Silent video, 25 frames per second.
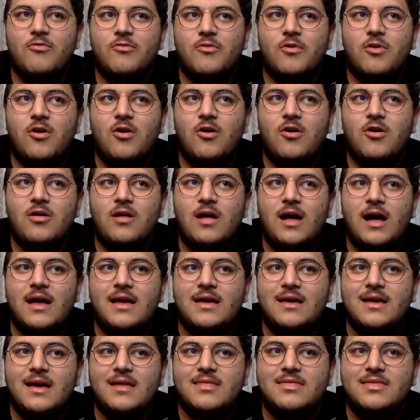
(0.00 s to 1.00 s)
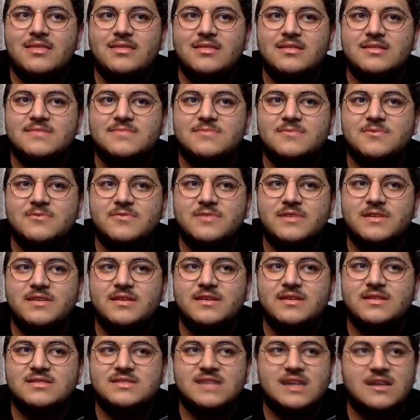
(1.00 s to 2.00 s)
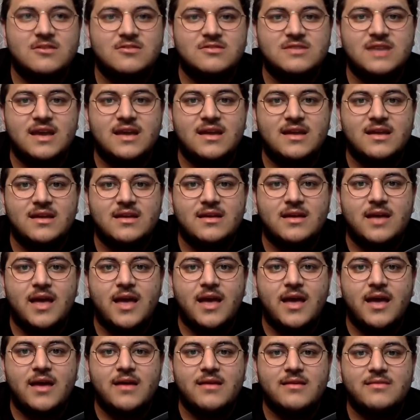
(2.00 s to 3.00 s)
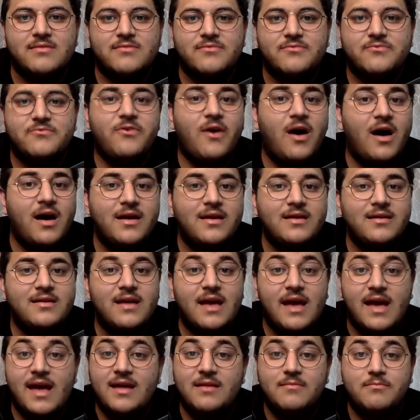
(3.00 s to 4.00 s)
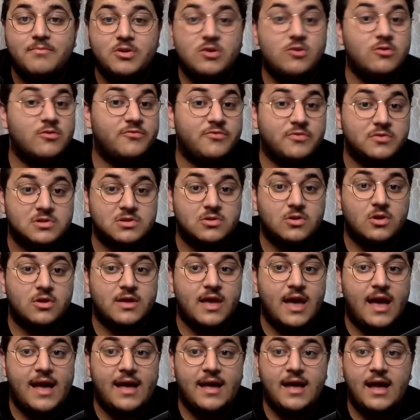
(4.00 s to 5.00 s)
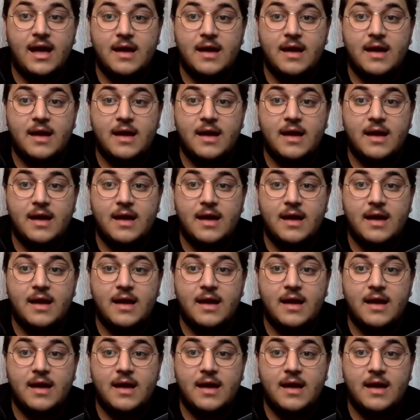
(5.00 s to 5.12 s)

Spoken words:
overall, I think this movie is entertaining and fun and beautiful to look at.